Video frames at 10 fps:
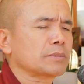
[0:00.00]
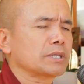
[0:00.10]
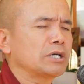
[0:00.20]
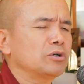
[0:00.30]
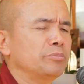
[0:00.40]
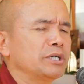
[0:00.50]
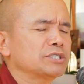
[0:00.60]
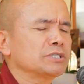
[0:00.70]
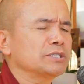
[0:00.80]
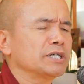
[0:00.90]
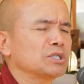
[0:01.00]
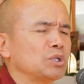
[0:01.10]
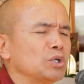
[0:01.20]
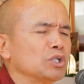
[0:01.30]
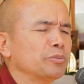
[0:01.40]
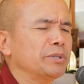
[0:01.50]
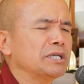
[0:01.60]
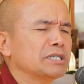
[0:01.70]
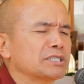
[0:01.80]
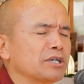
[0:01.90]
Now imagine that all the
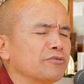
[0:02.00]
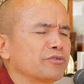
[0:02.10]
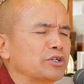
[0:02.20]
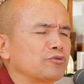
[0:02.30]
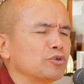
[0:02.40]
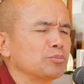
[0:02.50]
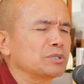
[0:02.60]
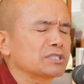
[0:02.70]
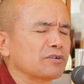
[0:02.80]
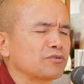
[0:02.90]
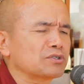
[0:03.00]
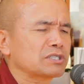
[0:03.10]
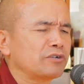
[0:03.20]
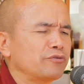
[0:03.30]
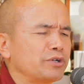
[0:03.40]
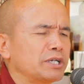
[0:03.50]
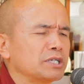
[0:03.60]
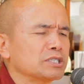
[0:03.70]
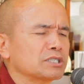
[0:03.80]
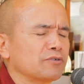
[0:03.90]
beings, they are free from the
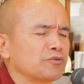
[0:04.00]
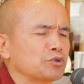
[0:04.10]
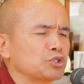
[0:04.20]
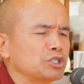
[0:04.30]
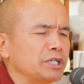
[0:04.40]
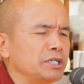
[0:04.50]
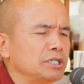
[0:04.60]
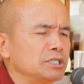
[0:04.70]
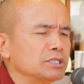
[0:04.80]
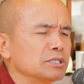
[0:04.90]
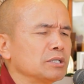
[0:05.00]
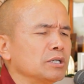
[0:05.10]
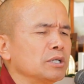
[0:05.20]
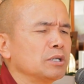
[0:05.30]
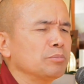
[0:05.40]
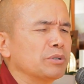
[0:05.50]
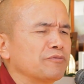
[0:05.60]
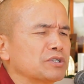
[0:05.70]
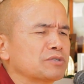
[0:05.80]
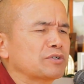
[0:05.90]
suffering, change,
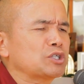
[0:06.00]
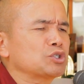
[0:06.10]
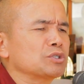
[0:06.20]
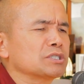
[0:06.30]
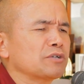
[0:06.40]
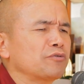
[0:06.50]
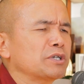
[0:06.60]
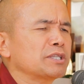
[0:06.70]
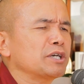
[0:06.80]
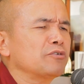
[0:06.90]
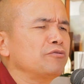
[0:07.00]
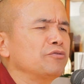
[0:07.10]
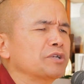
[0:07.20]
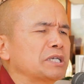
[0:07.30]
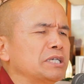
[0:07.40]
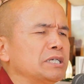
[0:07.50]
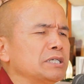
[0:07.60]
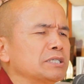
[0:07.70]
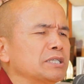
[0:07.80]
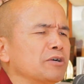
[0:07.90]
pervasive condition suffering, they are
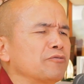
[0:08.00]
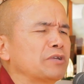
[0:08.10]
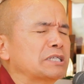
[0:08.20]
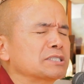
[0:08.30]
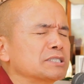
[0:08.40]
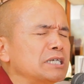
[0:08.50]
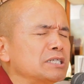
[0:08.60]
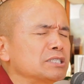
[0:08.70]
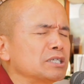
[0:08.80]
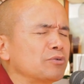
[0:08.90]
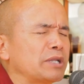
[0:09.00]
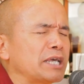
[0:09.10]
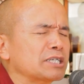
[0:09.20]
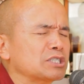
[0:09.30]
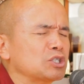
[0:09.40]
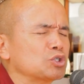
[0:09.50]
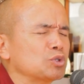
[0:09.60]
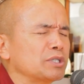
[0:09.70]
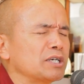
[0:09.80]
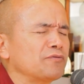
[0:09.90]
free. They are feeling such a
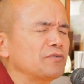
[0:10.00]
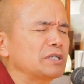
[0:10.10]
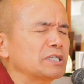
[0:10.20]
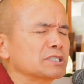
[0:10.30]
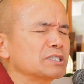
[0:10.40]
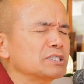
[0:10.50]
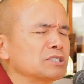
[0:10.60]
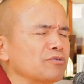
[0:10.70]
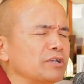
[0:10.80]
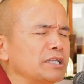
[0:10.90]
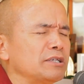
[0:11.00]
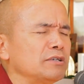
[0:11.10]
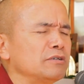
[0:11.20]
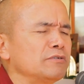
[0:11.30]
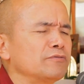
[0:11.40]
relaxation, they are feeling such a relief.